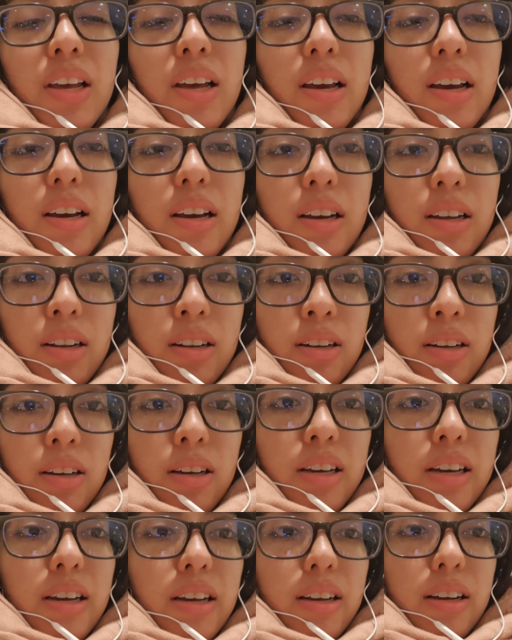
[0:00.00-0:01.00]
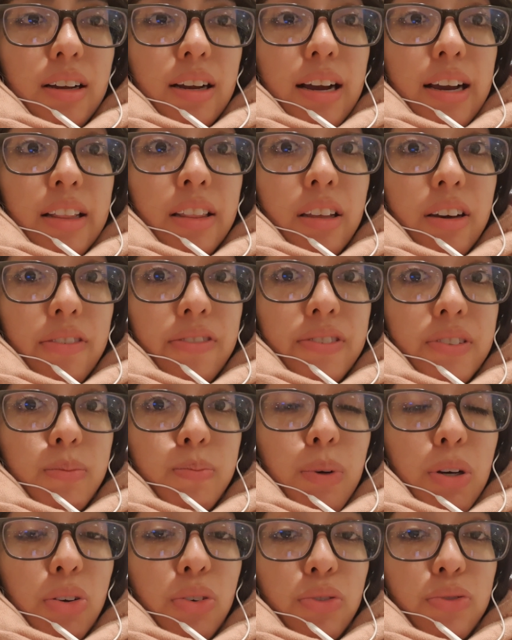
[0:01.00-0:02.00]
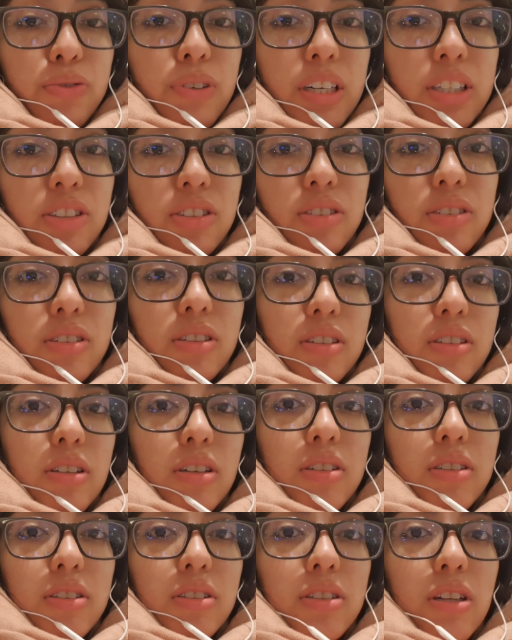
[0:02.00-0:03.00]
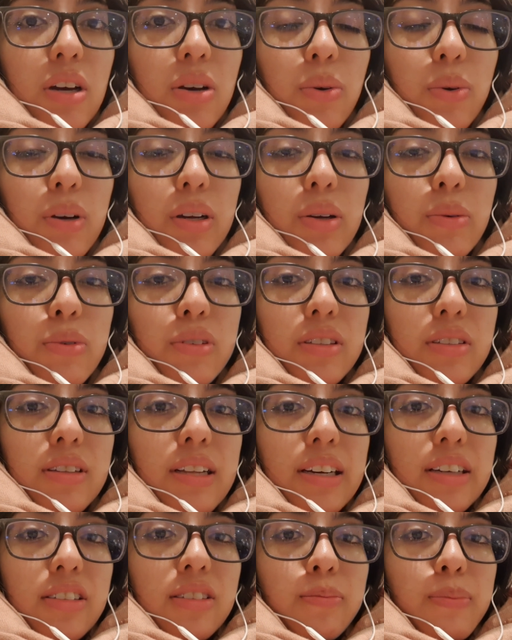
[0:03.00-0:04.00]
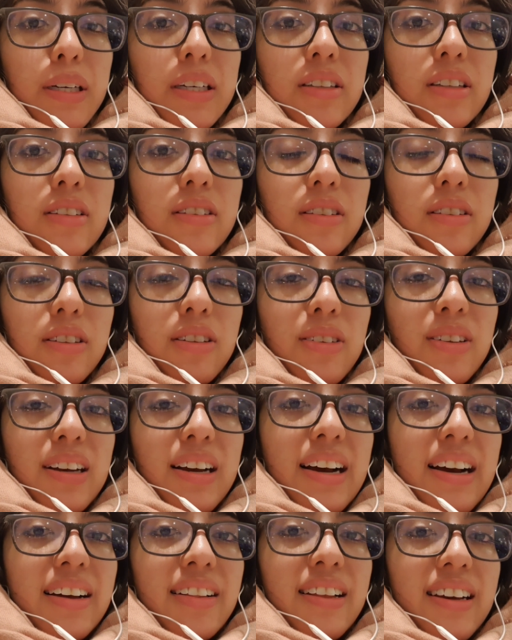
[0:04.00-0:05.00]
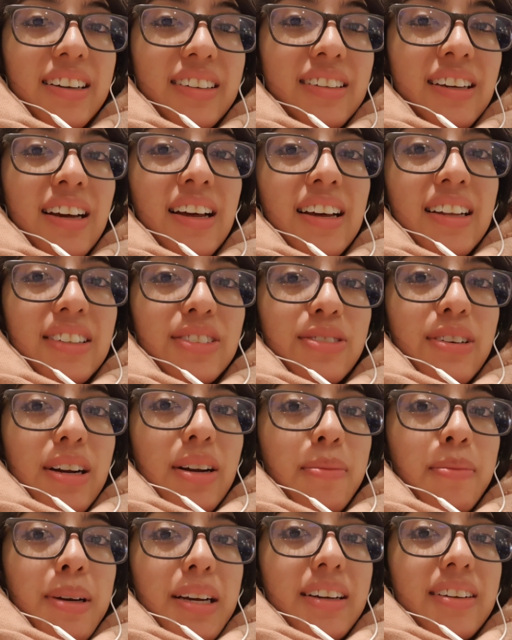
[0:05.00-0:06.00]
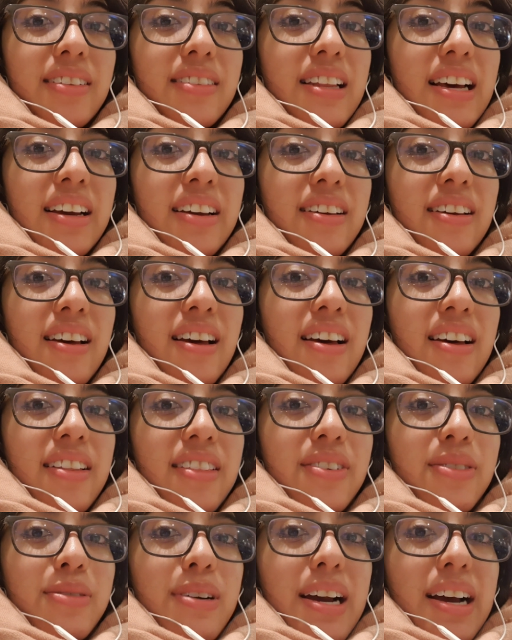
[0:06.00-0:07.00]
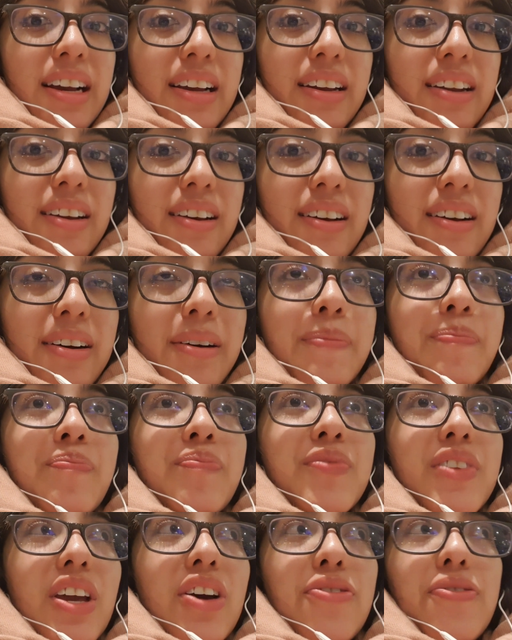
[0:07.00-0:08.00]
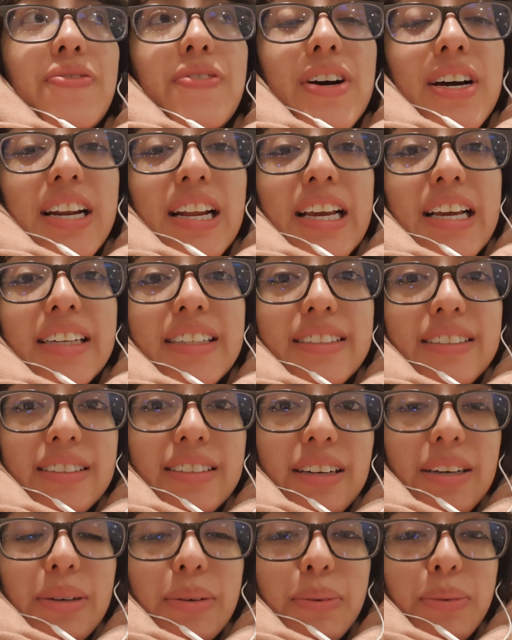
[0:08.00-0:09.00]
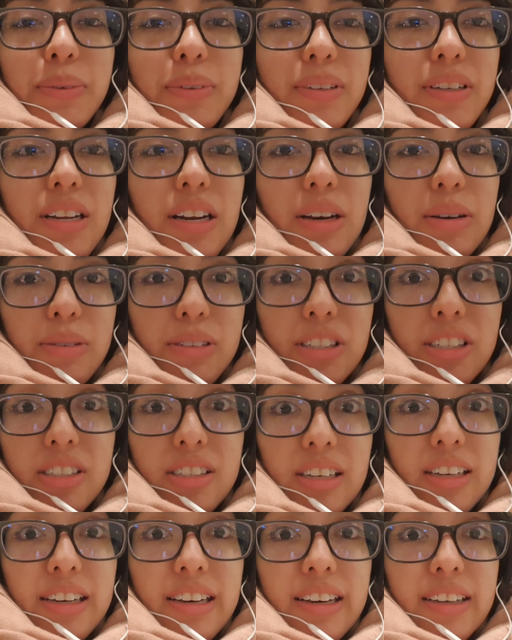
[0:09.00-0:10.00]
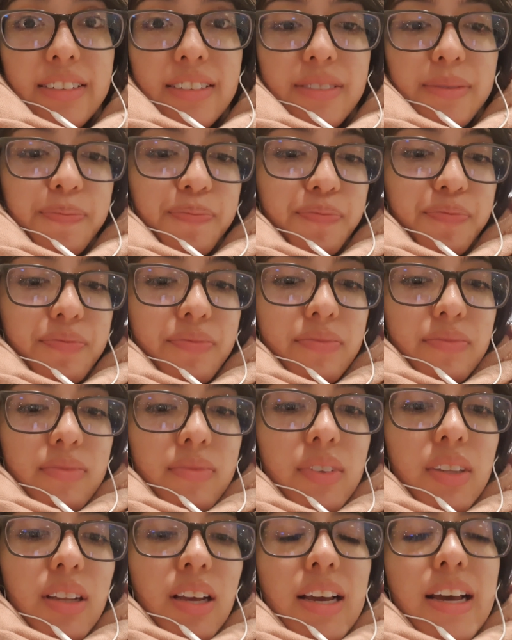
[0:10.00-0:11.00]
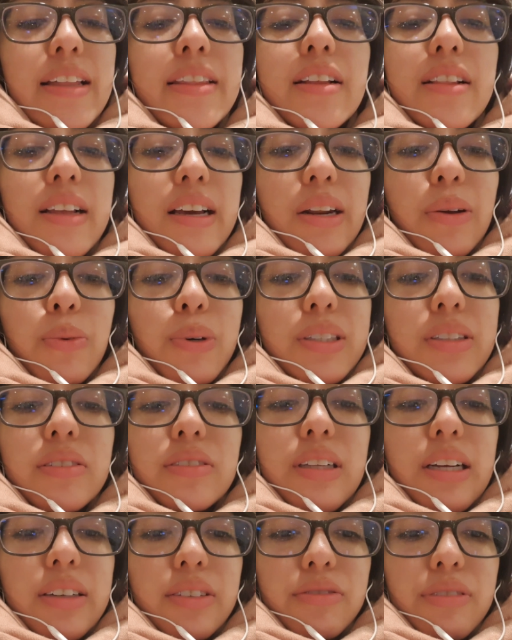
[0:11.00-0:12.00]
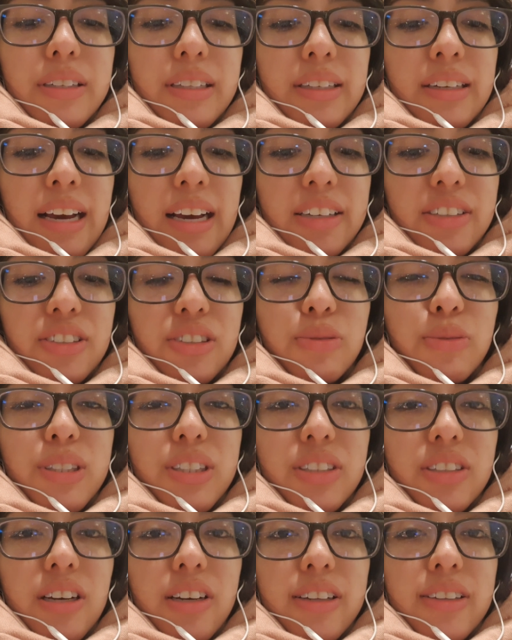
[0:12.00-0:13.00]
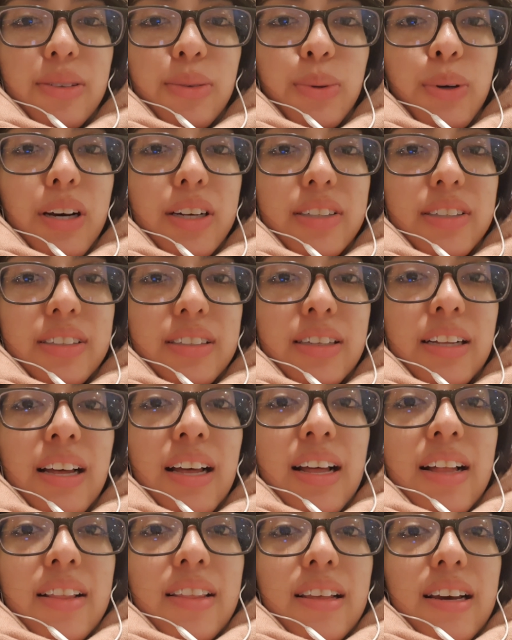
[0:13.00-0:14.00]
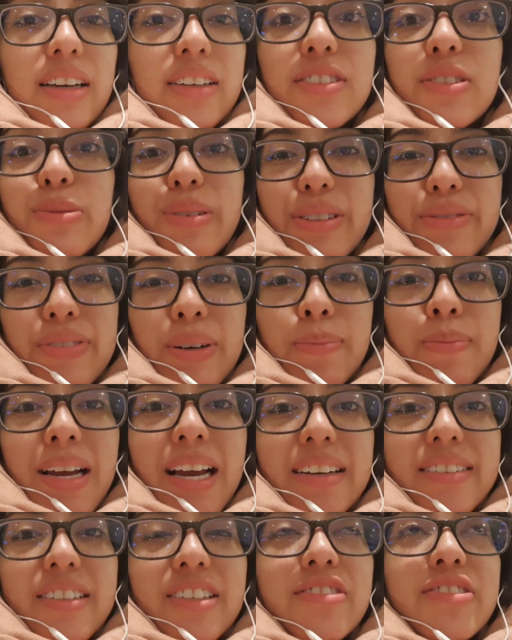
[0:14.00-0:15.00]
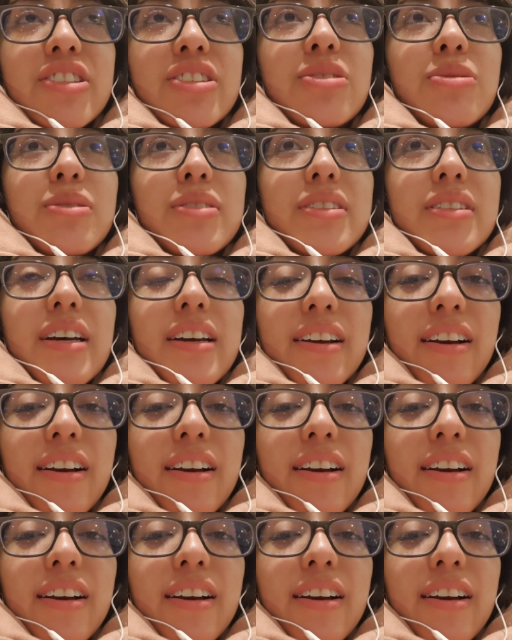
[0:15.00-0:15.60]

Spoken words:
and he kind of spoke French. So he was like speaking to the guy, like trying to make like the ride funny. So just in case. And the lady was like really nice. She was talking to us, like she was from Mexico, and she was like,